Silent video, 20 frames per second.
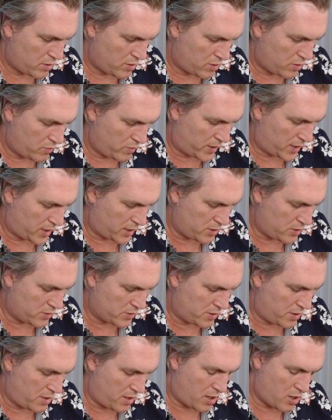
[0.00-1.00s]
We can use
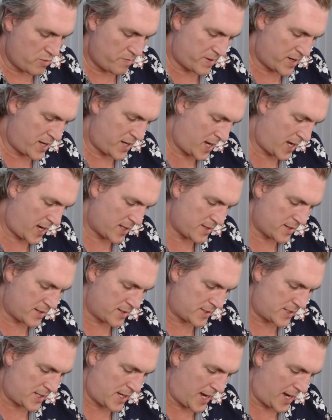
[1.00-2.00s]
an open-handed
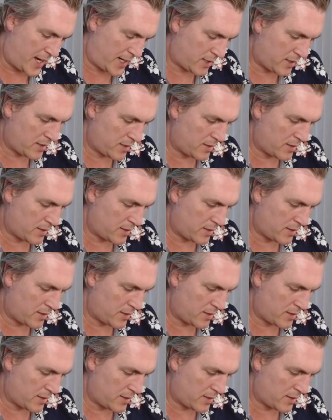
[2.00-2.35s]
attack.